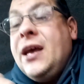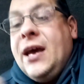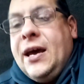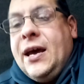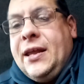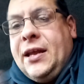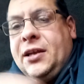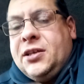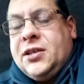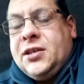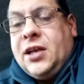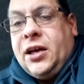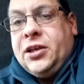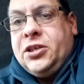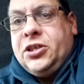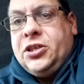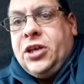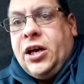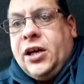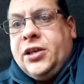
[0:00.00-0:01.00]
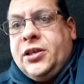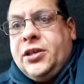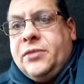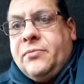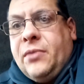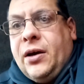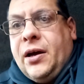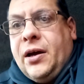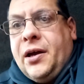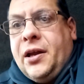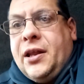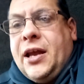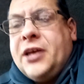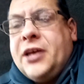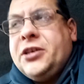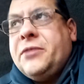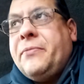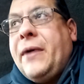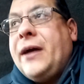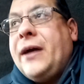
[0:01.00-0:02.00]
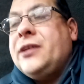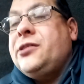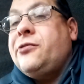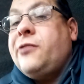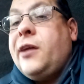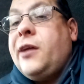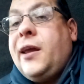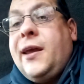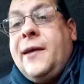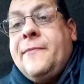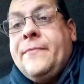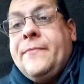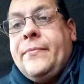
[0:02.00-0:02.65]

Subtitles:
It then starts charging my leisure battery.